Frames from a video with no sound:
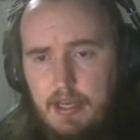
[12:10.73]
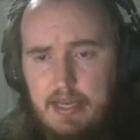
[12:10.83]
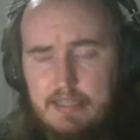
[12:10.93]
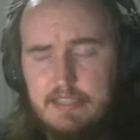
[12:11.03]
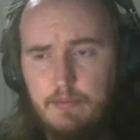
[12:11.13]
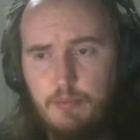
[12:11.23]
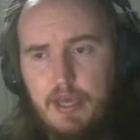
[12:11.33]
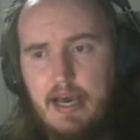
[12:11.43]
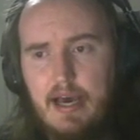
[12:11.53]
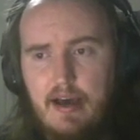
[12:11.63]
Next up,
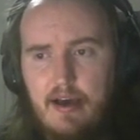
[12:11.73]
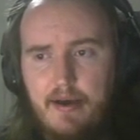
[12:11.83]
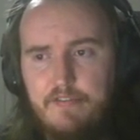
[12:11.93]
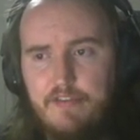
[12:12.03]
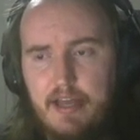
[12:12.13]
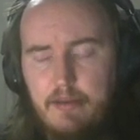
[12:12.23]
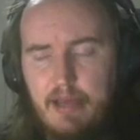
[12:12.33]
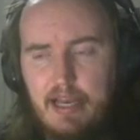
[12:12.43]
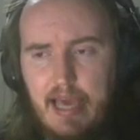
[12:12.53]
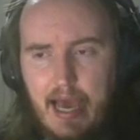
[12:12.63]
we have
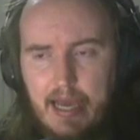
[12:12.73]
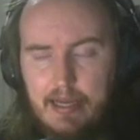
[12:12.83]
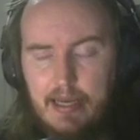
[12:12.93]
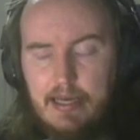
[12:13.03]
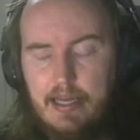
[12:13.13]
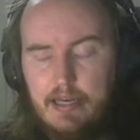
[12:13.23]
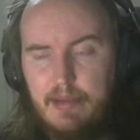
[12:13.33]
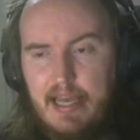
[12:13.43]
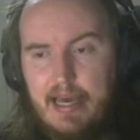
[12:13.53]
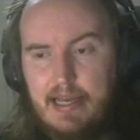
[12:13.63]
Underbelly Angler.
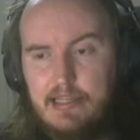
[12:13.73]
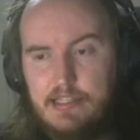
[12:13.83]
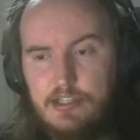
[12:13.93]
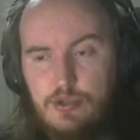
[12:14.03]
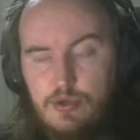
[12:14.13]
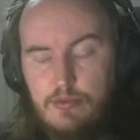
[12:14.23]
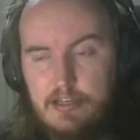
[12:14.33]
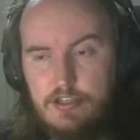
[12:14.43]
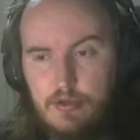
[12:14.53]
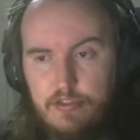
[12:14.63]
Underbelly Angler is a 2
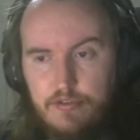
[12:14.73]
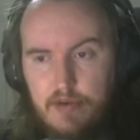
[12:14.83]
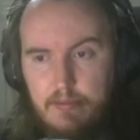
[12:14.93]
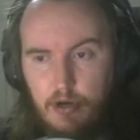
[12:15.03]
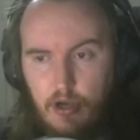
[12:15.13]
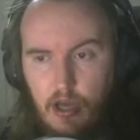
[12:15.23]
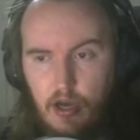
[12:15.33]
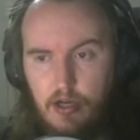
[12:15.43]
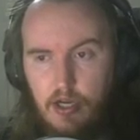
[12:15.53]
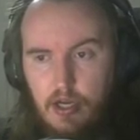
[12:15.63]
mana 2/3
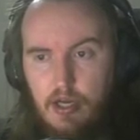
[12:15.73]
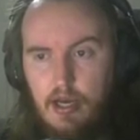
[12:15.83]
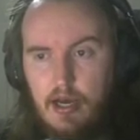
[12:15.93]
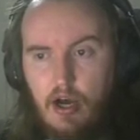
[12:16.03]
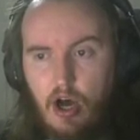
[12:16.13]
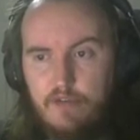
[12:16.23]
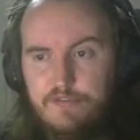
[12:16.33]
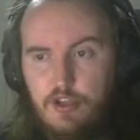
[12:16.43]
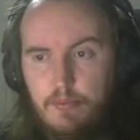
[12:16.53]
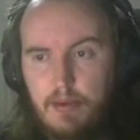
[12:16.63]
Murloc.
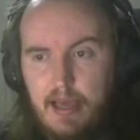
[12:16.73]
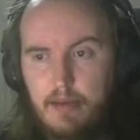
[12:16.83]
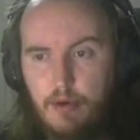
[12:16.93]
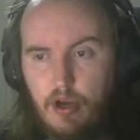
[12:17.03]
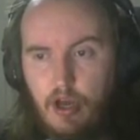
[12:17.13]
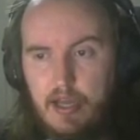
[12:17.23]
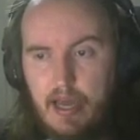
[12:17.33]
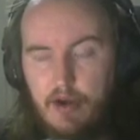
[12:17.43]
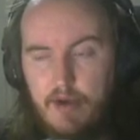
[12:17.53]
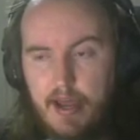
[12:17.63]
After you play a Murloc,
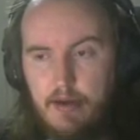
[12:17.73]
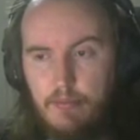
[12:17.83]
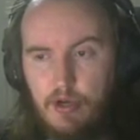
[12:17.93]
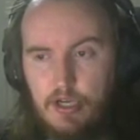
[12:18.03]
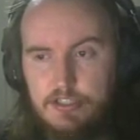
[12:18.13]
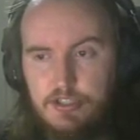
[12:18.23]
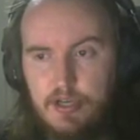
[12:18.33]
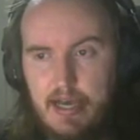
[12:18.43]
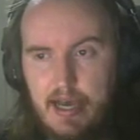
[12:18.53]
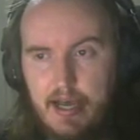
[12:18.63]
add a random Murloc to
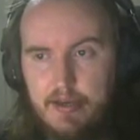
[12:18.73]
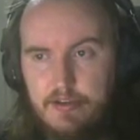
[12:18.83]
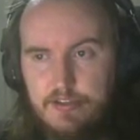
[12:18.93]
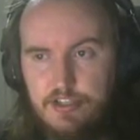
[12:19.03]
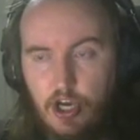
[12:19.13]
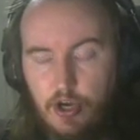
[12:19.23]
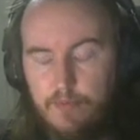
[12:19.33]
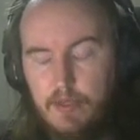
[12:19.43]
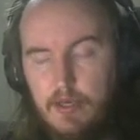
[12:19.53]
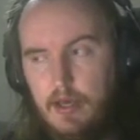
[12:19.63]
your hand.
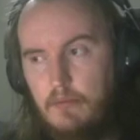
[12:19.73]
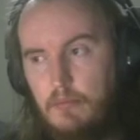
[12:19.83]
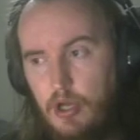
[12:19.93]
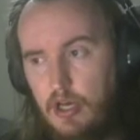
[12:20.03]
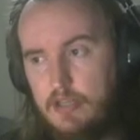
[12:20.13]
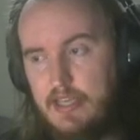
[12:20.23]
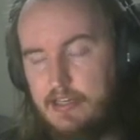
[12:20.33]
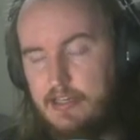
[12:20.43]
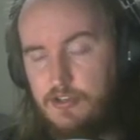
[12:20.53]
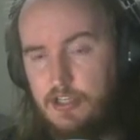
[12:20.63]
So, Murloc
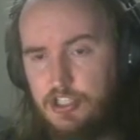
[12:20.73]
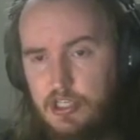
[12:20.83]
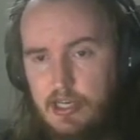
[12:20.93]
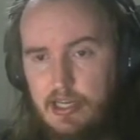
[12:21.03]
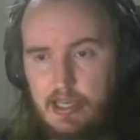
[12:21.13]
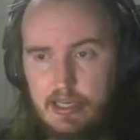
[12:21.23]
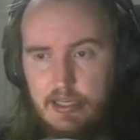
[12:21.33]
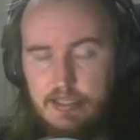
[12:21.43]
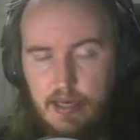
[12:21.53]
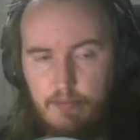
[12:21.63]
decks,
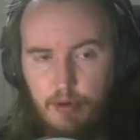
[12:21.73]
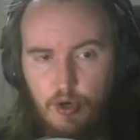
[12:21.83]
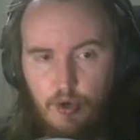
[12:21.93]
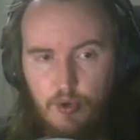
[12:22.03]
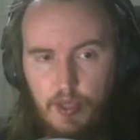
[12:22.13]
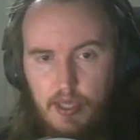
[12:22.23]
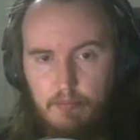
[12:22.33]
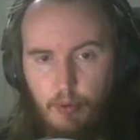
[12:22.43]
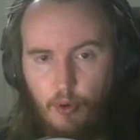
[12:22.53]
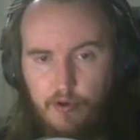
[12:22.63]
traditionally tempo-y,
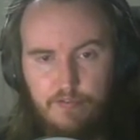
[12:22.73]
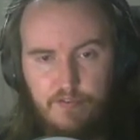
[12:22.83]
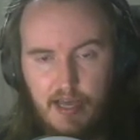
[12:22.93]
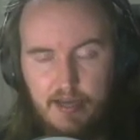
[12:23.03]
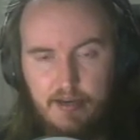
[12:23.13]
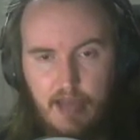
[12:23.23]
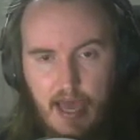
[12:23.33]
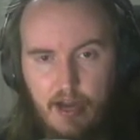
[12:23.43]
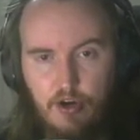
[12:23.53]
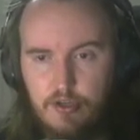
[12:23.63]
board flood,
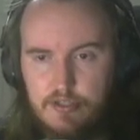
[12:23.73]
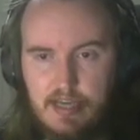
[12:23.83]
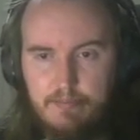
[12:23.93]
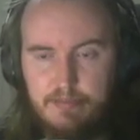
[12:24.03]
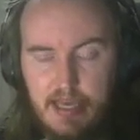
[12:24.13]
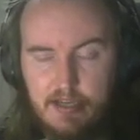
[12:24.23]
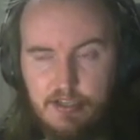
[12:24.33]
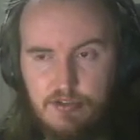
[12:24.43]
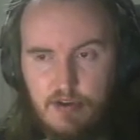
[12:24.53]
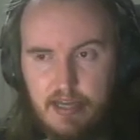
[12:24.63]
aggro type
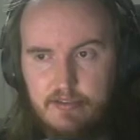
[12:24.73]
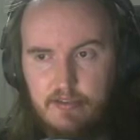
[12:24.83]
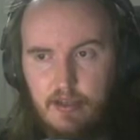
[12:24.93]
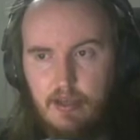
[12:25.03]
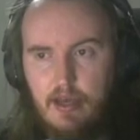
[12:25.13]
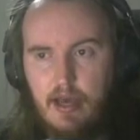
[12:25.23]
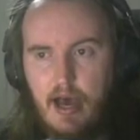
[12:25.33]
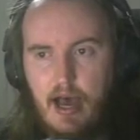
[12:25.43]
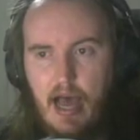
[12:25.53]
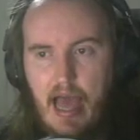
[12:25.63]
decks, right?
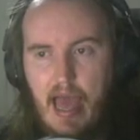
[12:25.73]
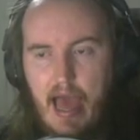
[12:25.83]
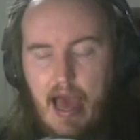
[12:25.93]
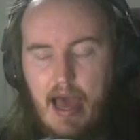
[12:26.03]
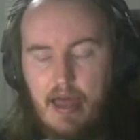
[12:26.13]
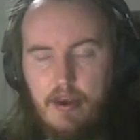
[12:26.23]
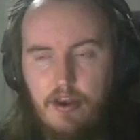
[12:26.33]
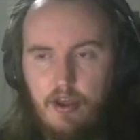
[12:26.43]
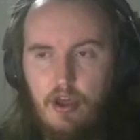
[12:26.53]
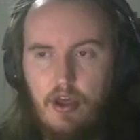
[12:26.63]
And